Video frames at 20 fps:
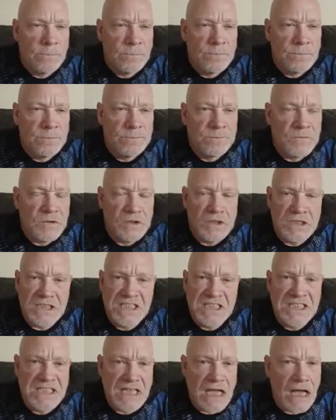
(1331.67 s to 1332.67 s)
You could
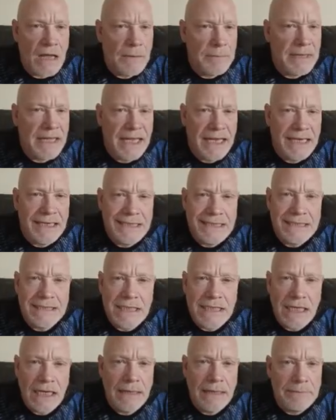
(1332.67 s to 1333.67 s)
stop
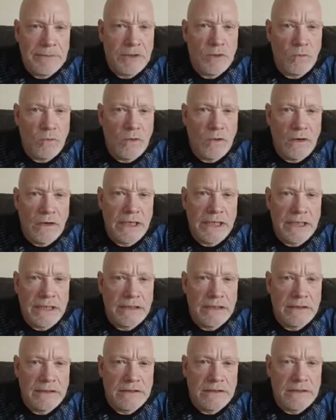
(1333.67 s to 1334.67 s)
anytime you want.
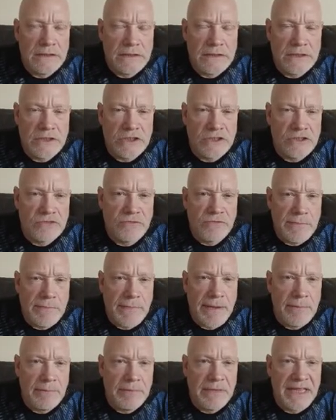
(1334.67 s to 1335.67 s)
Just
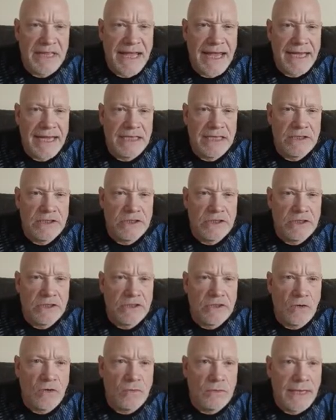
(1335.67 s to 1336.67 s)
remember that. You
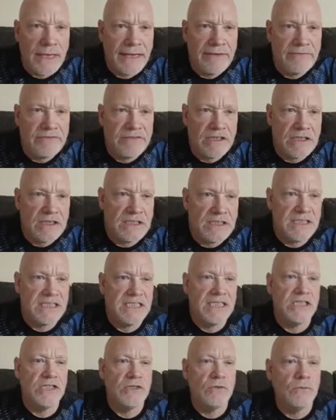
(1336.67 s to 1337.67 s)
don't have to continue
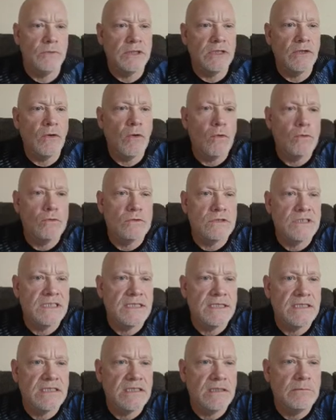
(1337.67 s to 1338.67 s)
with the whole
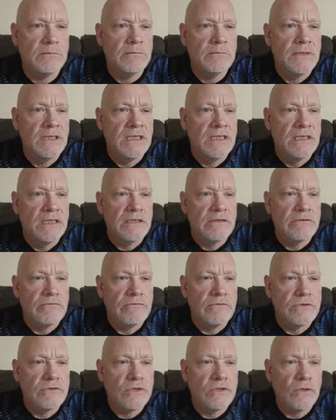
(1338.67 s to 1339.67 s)
system.
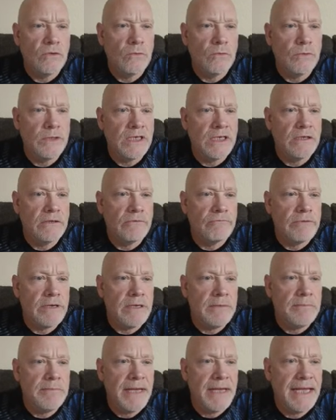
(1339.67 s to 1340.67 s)
So we're going to
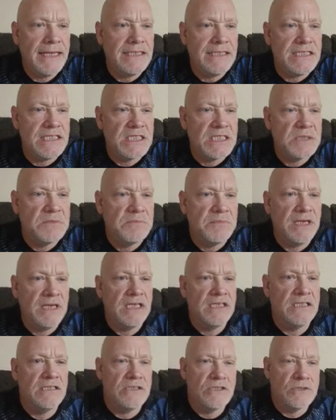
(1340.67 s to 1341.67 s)
rebet and
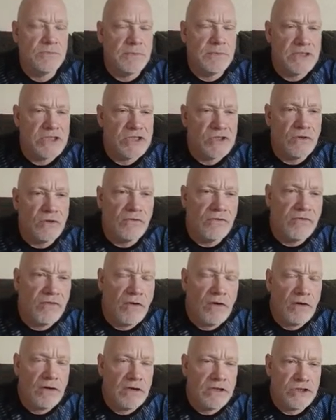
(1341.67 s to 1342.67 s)
spins. But so far,
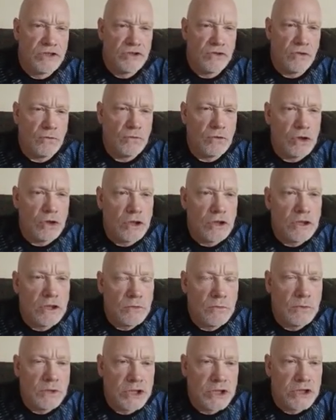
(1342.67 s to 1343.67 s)
so good. We're
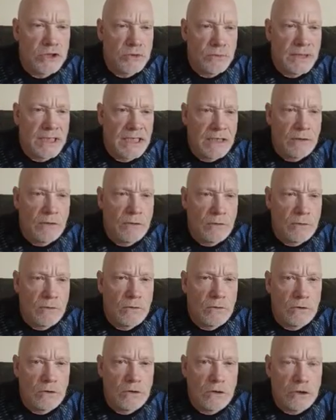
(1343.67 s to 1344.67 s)
doing
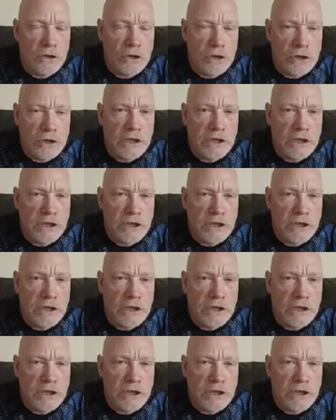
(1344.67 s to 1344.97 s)
good.